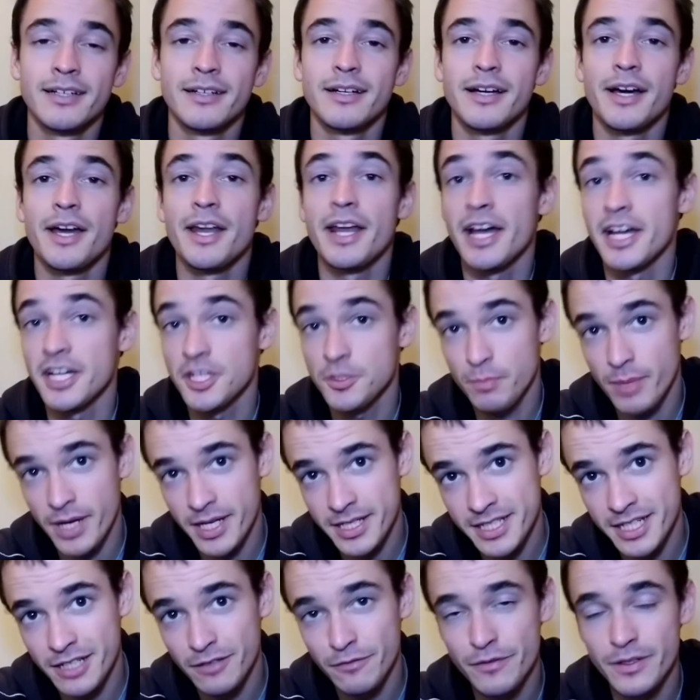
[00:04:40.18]
and I expect
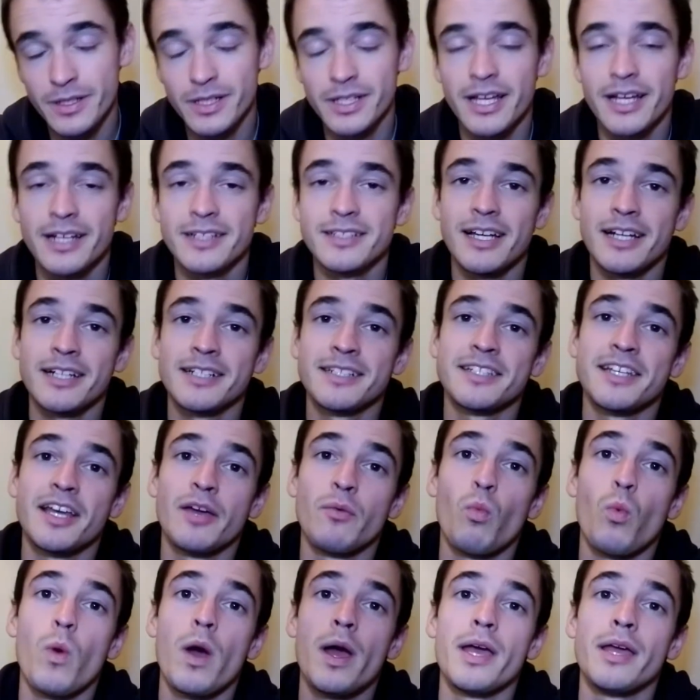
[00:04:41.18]
I'll feel the exact
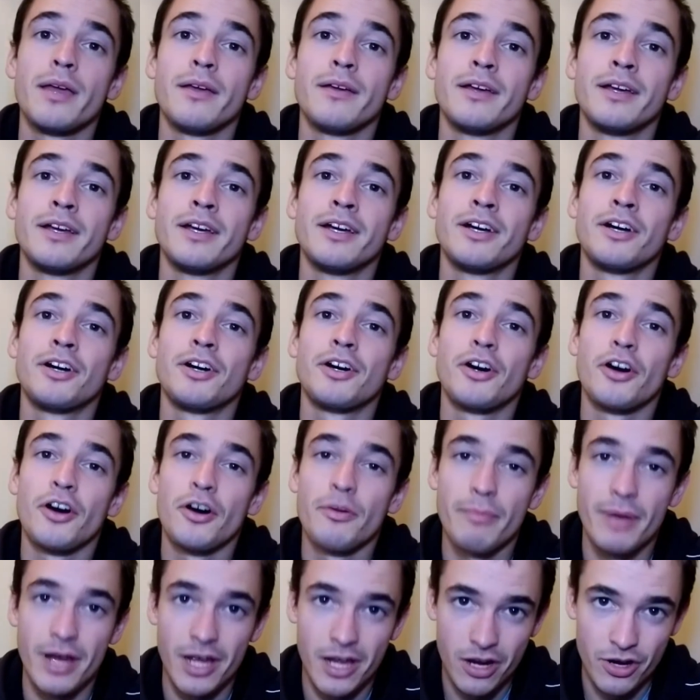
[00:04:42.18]
same way on
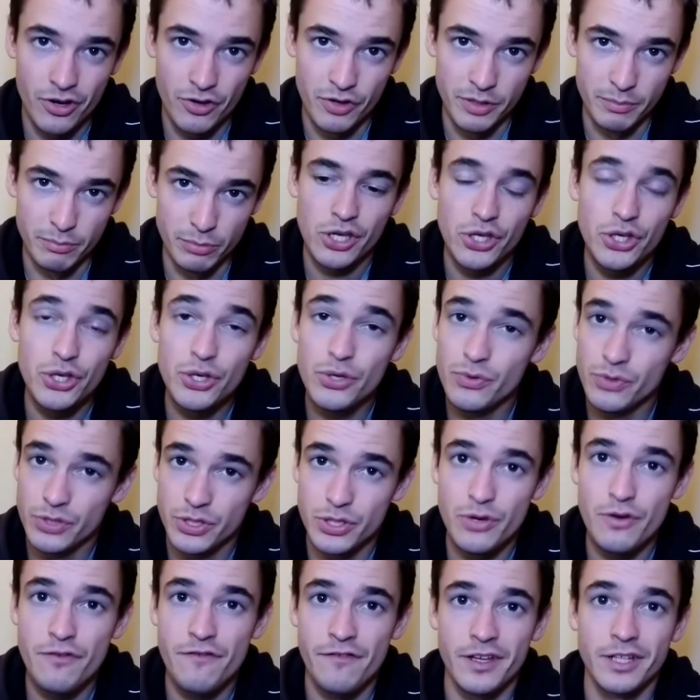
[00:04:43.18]
my current. You
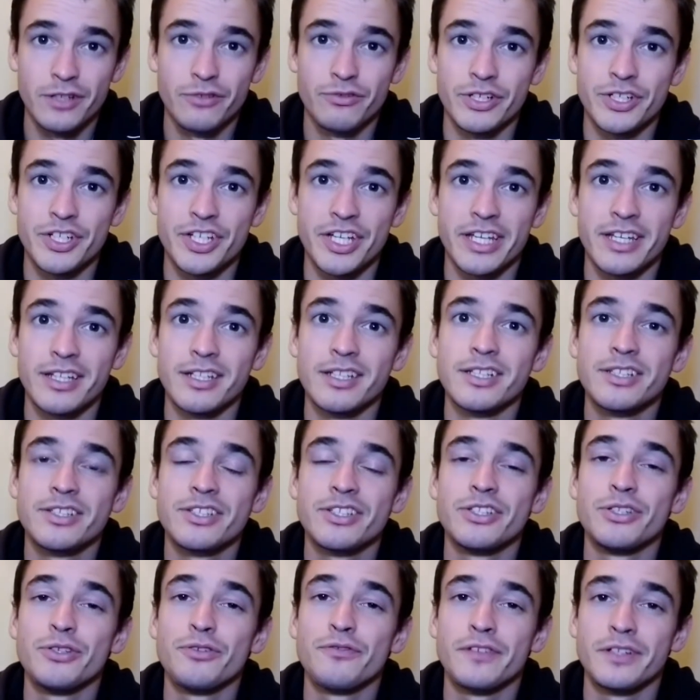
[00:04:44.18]
do feel ridiculous
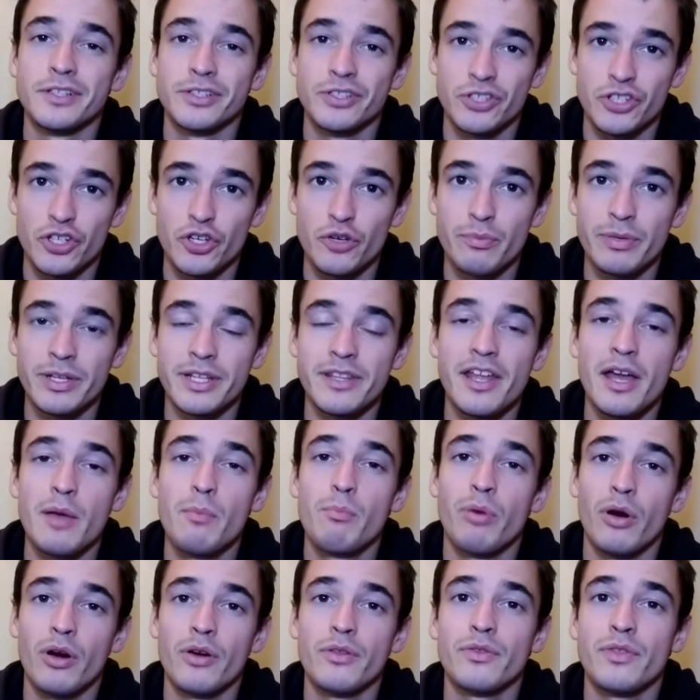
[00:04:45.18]
and you feel stupid, and they
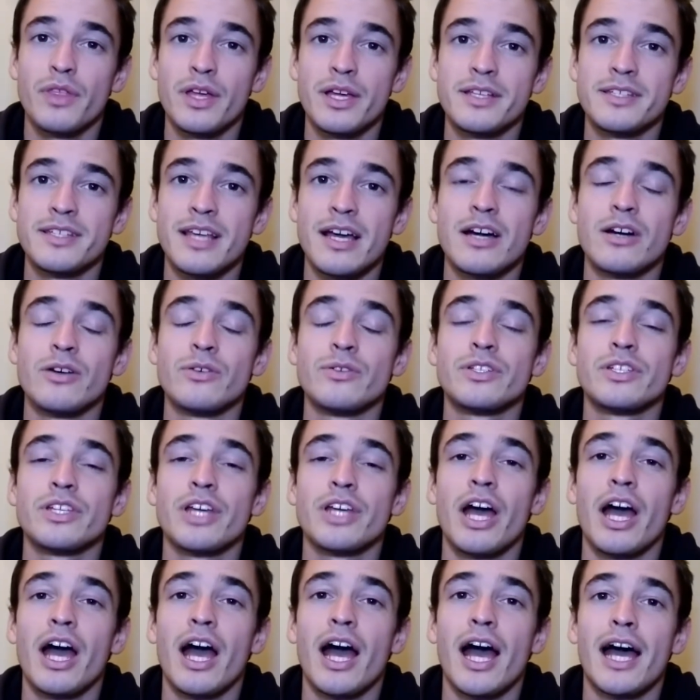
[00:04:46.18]
point things out
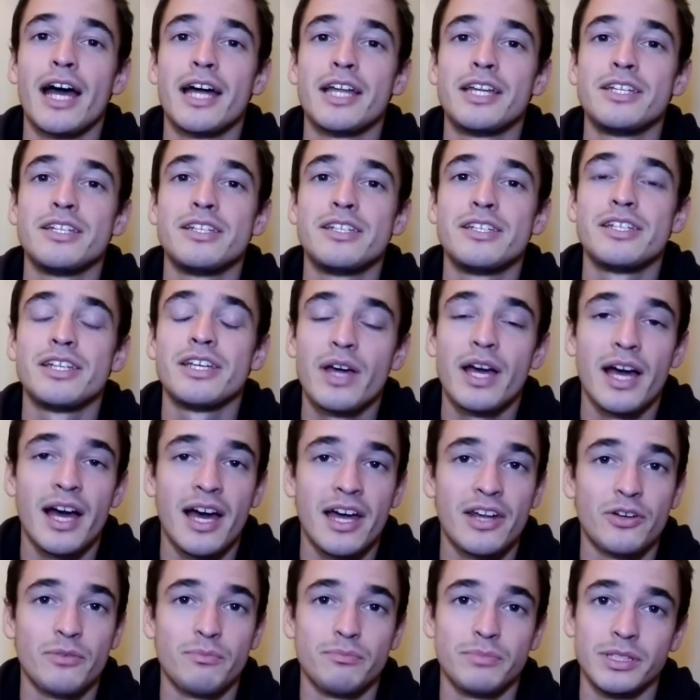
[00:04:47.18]
and
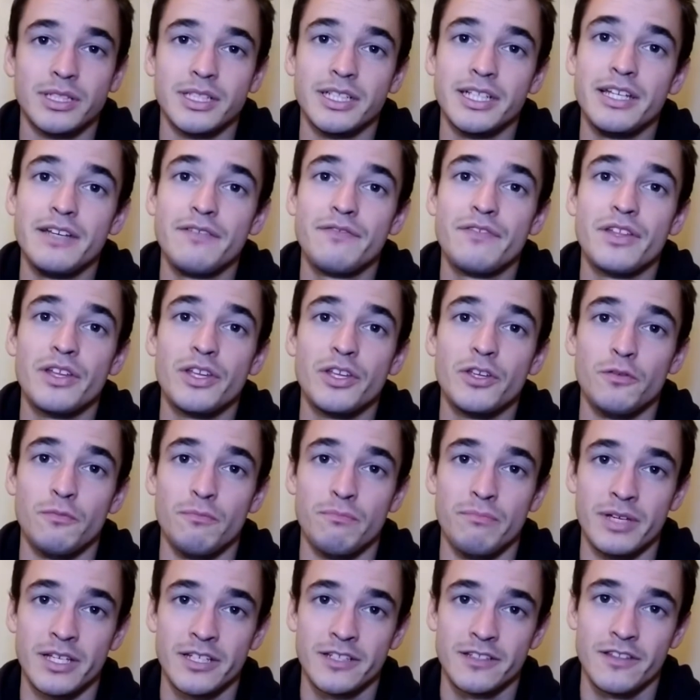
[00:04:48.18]
cannot believe that you
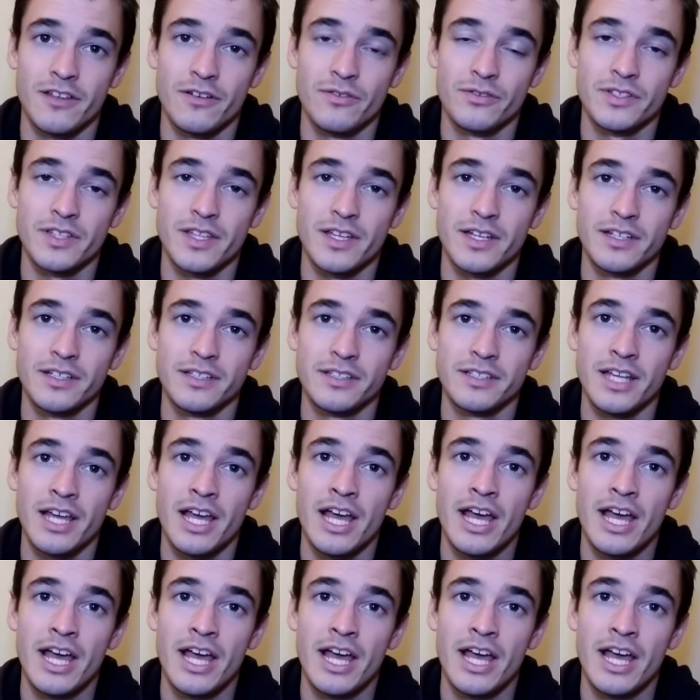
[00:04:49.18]
missed those things,